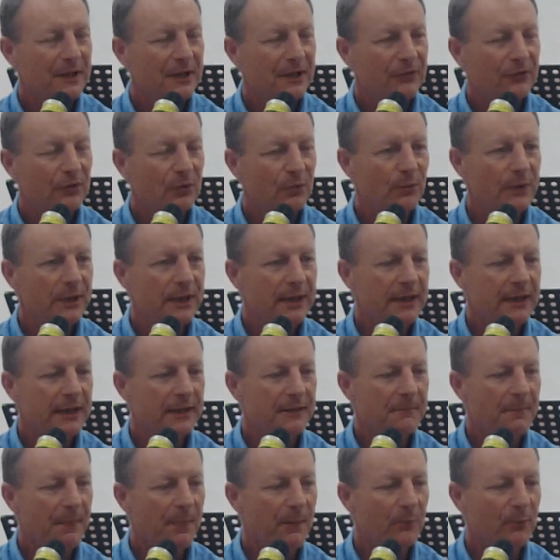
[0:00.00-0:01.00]
So
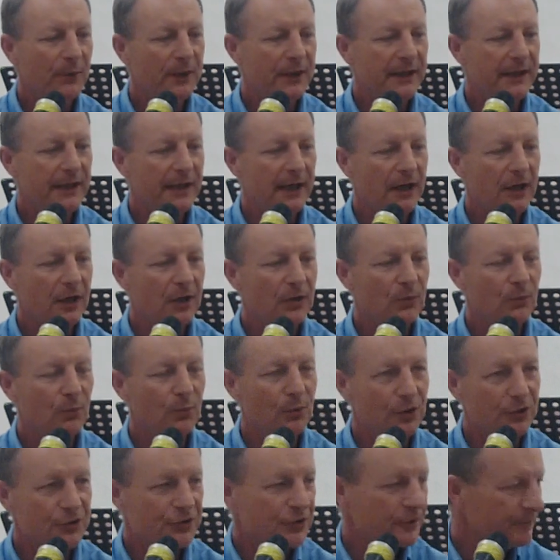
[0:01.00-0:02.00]
we now
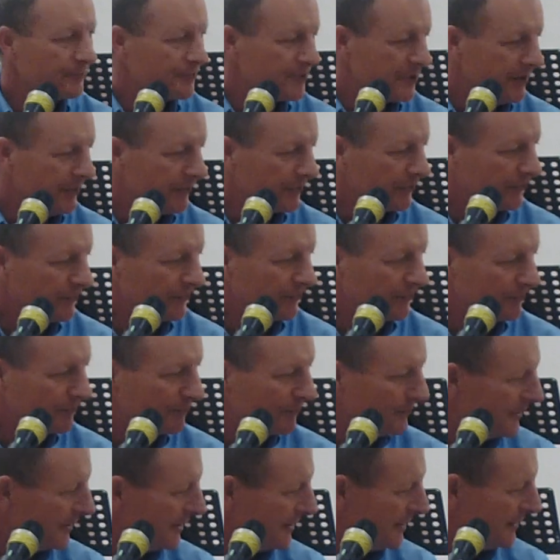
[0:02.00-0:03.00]
worship Jesus
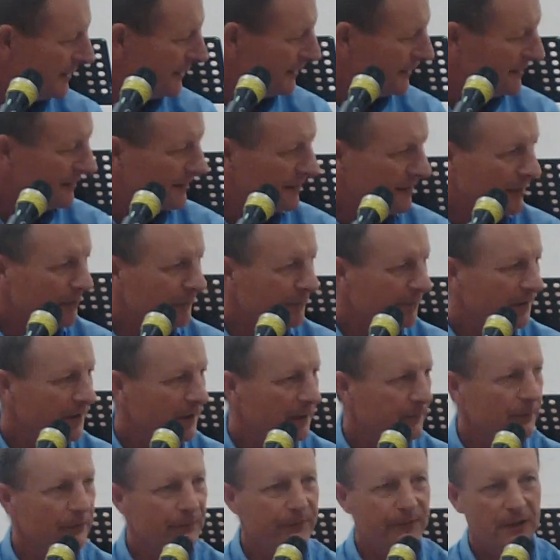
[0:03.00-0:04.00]
and we love
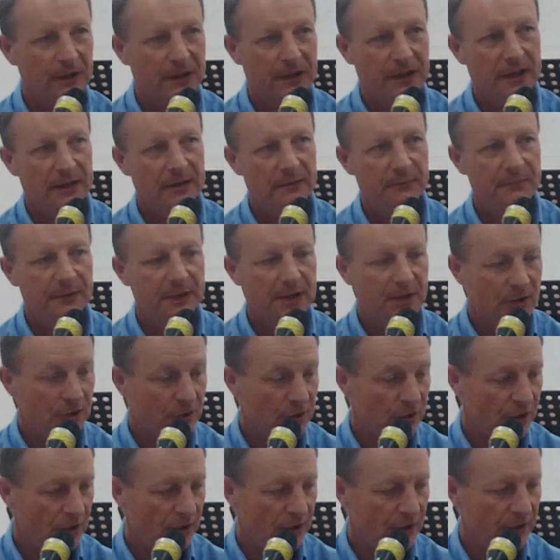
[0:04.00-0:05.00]
him and follow him
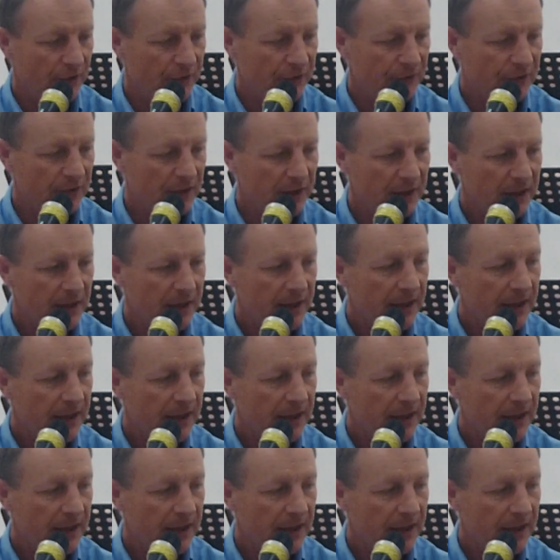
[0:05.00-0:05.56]
because